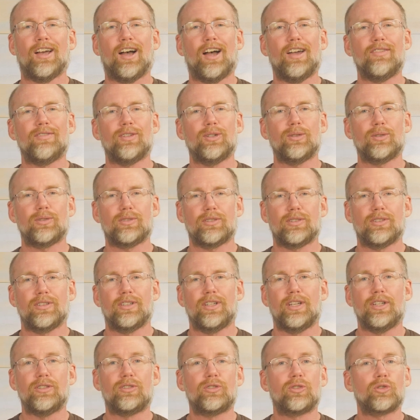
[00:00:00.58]
Hi folks,
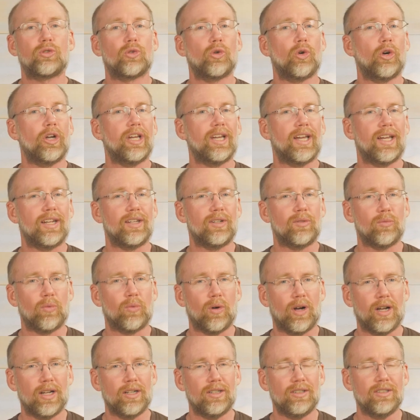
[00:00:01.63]
it's Troy at
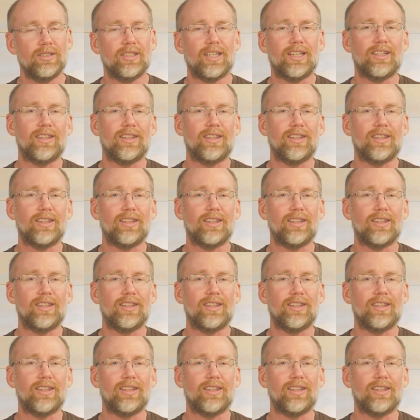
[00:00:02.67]
Enwild,